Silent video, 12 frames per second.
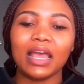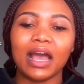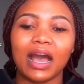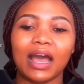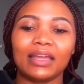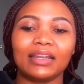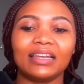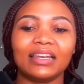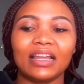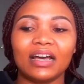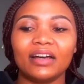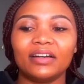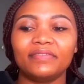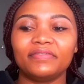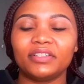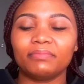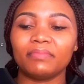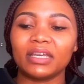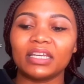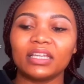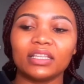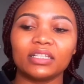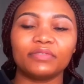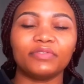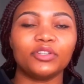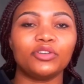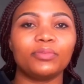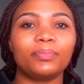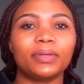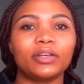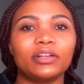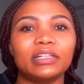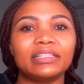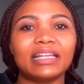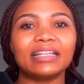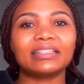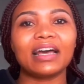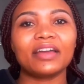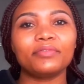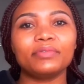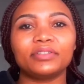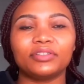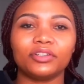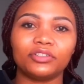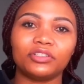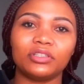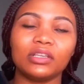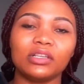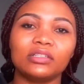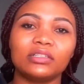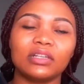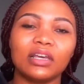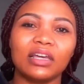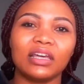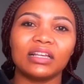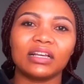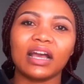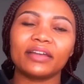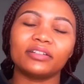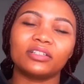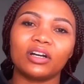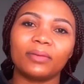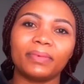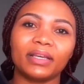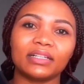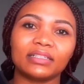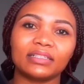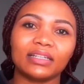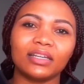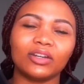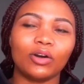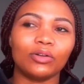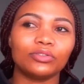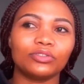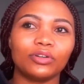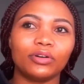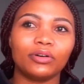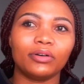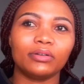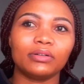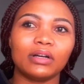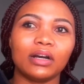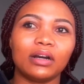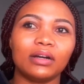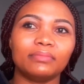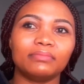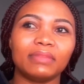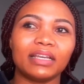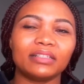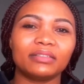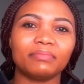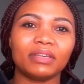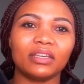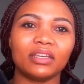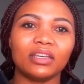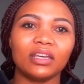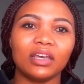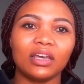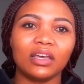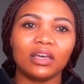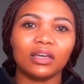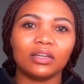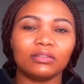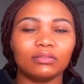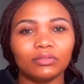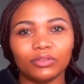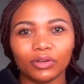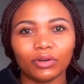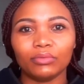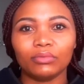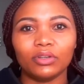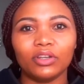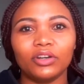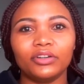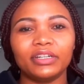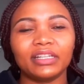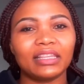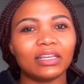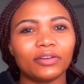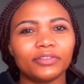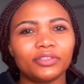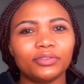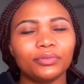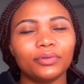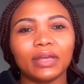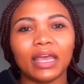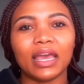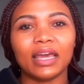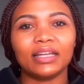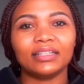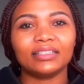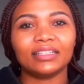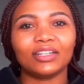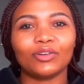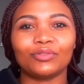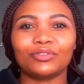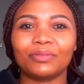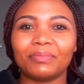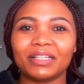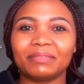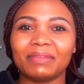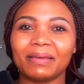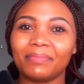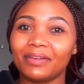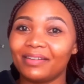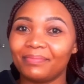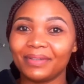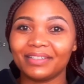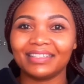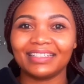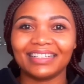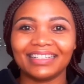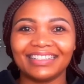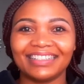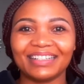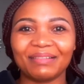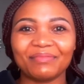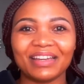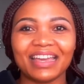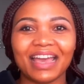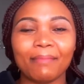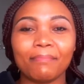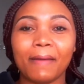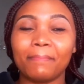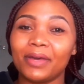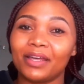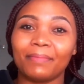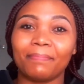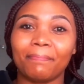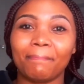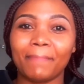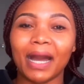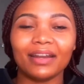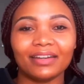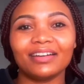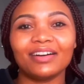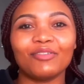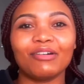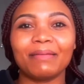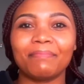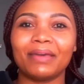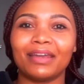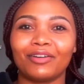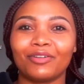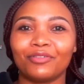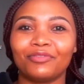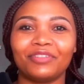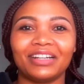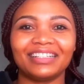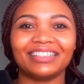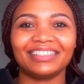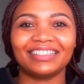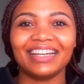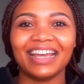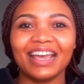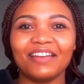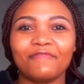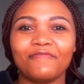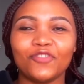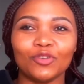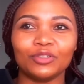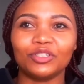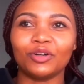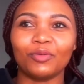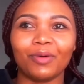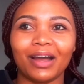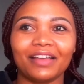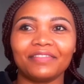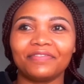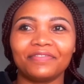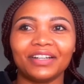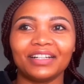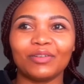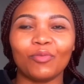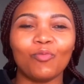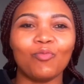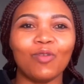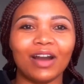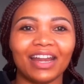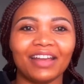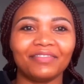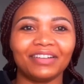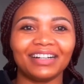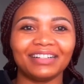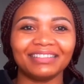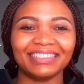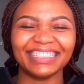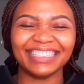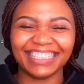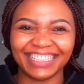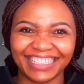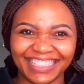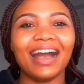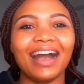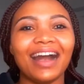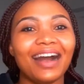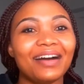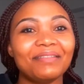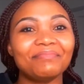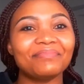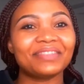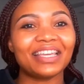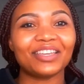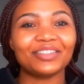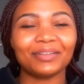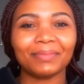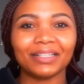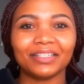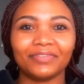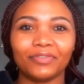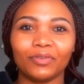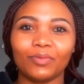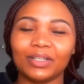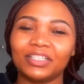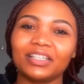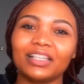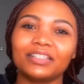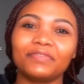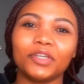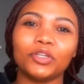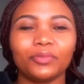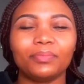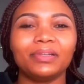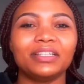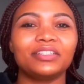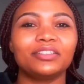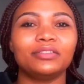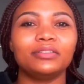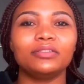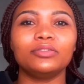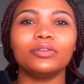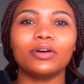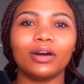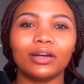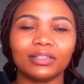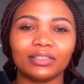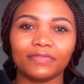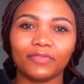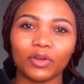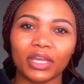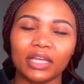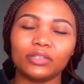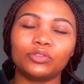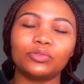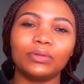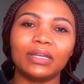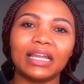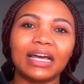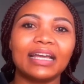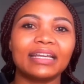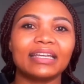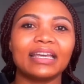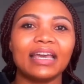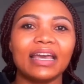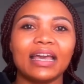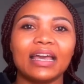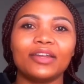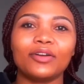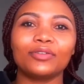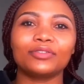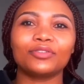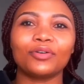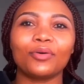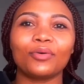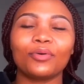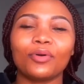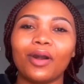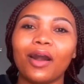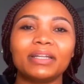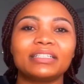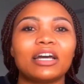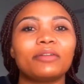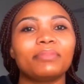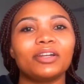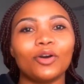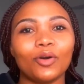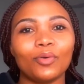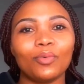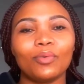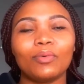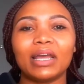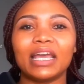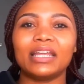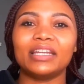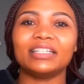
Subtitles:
I loved making this video because as I research these kind of topics, it also makes me, learn a thing or two, and it also makes me a better person in some way, and a better partner or a better girlfriend, future wife, whatever. Thank you so much for watching this video. Please do not forget to like and also comment down below any